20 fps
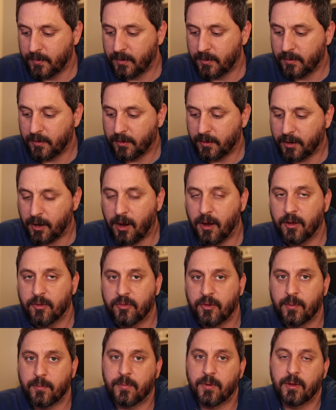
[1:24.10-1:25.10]
a
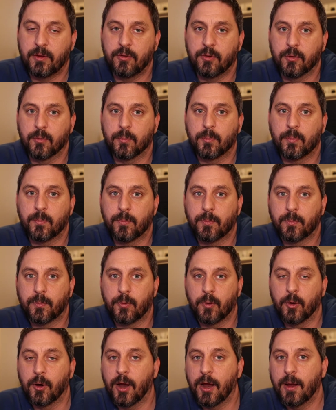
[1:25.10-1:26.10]
concept in your
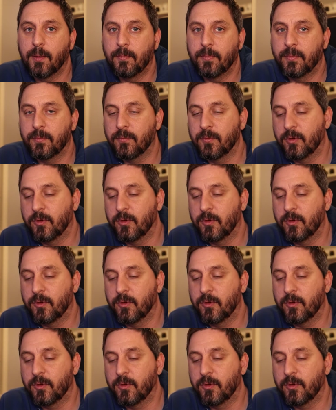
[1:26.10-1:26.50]
program,